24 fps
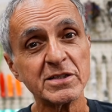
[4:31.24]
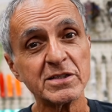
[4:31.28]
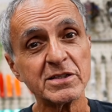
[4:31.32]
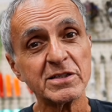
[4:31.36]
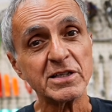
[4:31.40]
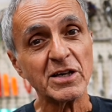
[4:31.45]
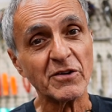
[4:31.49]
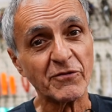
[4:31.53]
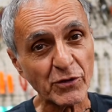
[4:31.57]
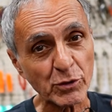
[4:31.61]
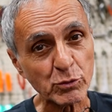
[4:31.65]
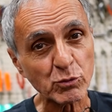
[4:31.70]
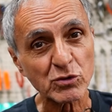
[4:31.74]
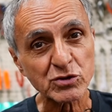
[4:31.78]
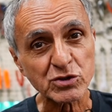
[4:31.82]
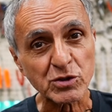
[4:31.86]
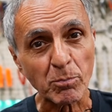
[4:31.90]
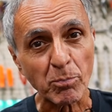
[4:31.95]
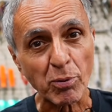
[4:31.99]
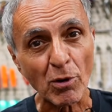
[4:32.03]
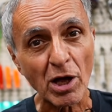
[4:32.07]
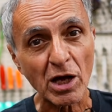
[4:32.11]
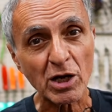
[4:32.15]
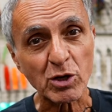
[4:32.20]
if it was the
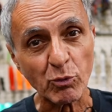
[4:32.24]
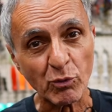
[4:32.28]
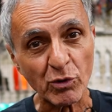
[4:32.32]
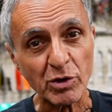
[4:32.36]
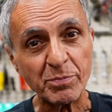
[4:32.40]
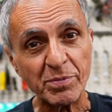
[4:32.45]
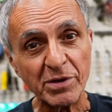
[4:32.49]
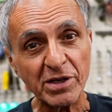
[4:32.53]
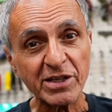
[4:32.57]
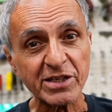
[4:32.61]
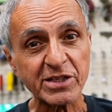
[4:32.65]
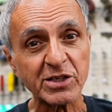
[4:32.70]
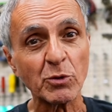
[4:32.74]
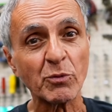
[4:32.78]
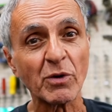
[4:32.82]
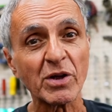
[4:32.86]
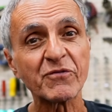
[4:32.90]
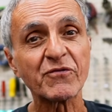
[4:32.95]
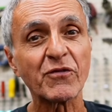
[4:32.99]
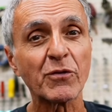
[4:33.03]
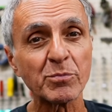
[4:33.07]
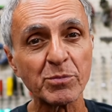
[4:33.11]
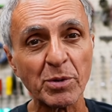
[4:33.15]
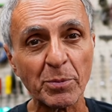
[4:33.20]
block, it would have been leaky
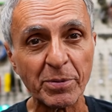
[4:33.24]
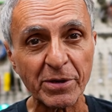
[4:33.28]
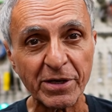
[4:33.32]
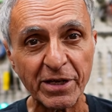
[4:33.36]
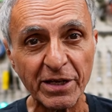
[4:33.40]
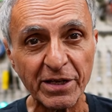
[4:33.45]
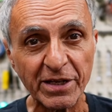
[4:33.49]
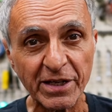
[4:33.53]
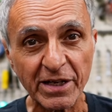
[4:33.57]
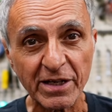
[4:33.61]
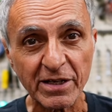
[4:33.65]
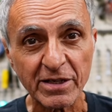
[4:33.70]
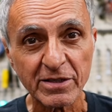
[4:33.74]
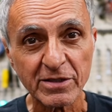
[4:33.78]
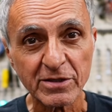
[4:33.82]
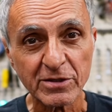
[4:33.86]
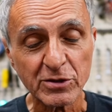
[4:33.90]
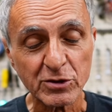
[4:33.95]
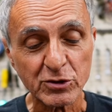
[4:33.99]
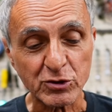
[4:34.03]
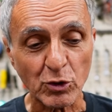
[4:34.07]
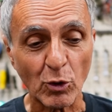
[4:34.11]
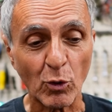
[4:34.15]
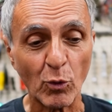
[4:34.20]
right from the beginning.
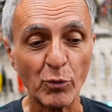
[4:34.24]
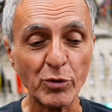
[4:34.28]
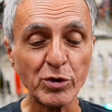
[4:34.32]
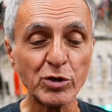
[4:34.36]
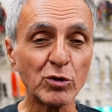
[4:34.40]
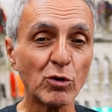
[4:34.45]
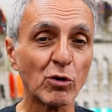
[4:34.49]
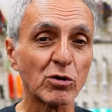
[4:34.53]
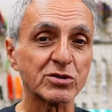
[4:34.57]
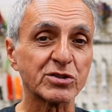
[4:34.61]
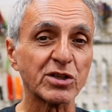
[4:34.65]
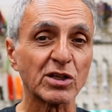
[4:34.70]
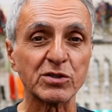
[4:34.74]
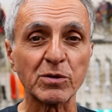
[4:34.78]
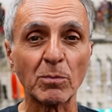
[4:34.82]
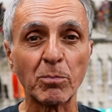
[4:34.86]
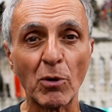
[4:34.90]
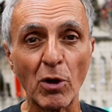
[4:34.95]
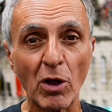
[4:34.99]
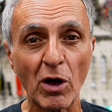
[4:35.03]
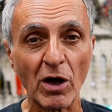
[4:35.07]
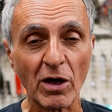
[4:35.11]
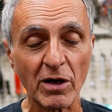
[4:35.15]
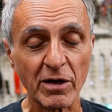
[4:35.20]
So we know it's not the
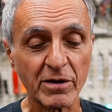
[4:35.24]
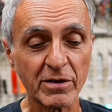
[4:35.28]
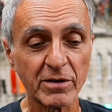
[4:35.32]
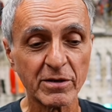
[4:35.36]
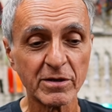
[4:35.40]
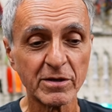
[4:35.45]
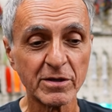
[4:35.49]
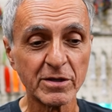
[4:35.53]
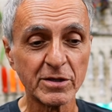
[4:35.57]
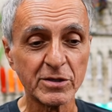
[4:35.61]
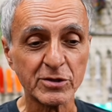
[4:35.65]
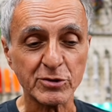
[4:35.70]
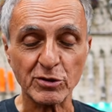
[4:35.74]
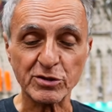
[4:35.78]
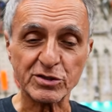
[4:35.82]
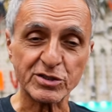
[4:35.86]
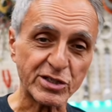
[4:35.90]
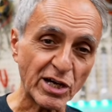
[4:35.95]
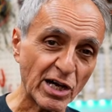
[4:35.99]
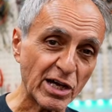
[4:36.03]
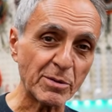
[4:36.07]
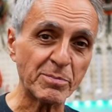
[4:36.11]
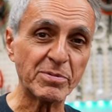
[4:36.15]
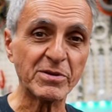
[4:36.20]
block, so it's
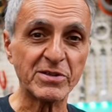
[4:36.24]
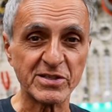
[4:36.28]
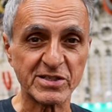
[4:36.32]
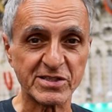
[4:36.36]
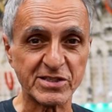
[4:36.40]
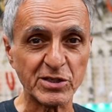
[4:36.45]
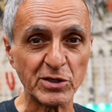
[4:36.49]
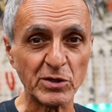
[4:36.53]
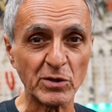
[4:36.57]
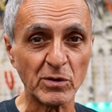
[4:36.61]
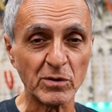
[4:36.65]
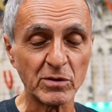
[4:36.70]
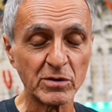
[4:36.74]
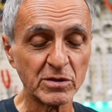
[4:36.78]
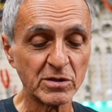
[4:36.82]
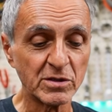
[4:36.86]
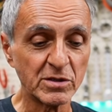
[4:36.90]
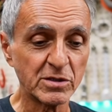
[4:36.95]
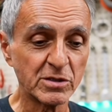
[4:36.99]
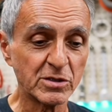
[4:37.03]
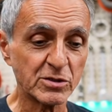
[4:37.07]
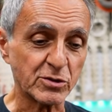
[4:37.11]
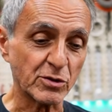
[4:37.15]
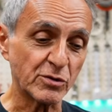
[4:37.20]
got to be the seal.
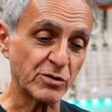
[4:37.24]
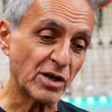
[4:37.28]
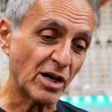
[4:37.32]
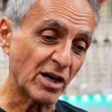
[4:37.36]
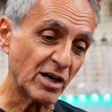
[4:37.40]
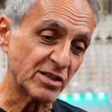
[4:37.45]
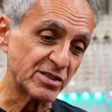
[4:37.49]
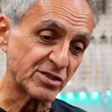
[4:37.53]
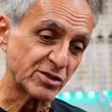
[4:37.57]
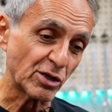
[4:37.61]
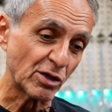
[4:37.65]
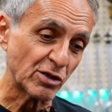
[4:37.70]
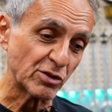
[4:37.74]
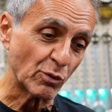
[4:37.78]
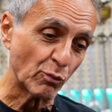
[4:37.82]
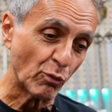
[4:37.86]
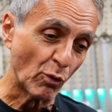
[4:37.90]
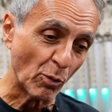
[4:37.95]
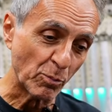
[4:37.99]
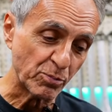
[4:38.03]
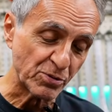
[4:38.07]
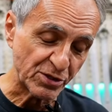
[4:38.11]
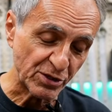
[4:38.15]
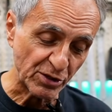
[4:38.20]
So now I installed the
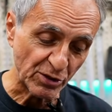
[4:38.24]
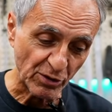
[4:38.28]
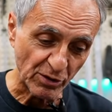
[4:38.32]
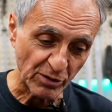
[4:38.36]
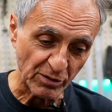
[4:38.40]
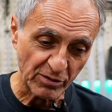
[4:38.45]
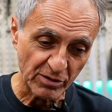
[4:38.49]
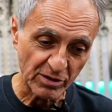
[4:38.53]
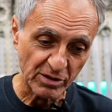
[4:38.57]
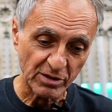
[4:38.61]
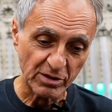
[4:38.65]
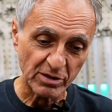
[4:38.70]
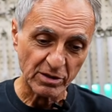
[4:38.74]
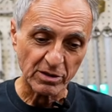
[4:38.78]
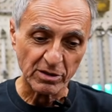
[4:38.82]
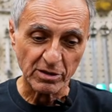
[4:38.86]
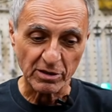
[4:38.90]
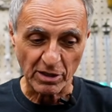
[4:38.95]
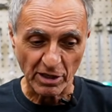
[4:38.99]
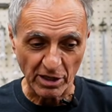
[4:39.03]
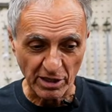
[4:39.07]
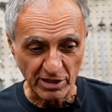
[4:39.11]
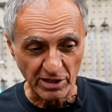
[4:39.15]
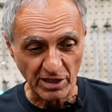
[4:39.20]
rope seal,
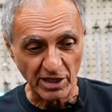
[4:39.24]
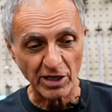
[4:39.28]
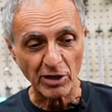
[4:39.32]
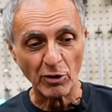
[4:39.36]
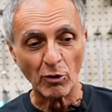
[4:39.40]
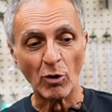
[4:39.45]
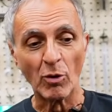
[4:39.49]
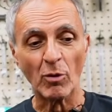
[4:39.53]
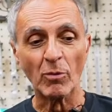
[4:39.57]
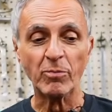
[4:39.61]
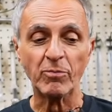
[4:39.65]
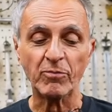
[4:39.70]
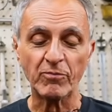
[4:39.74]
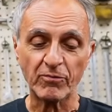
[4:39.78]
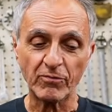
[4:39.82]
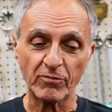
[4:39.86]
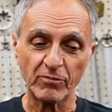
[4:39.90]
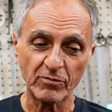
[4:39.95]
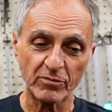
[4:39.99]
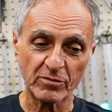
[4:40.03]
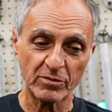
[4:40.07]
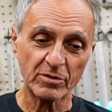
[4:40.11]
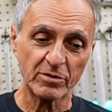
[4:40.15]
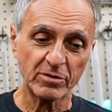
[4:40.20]
and I hope
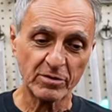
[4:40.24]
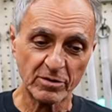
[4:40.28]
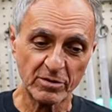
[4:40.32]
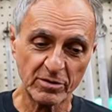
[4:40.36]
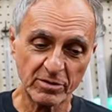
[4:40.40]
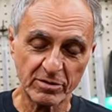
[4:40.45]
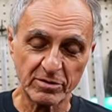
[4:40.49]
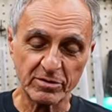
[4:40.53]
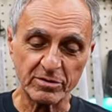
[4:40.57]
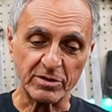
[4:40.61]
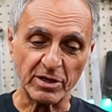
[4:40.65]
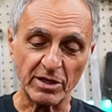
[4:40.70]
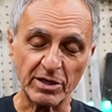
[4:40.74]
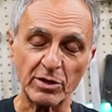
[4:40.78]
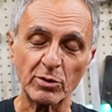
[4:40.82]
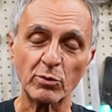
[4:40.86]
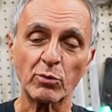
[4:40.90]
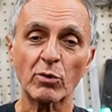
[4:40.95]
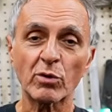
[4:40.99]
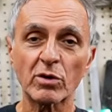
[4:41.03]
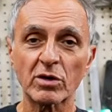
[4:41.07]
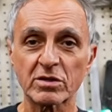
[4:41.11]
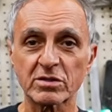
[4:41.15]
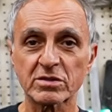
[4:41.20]
that it
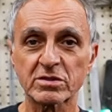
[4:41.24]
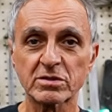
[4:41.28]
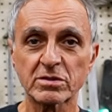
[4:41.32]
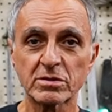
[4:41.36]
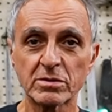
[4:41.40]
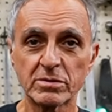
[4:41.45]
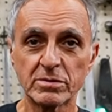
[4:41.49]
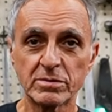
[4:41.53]
works.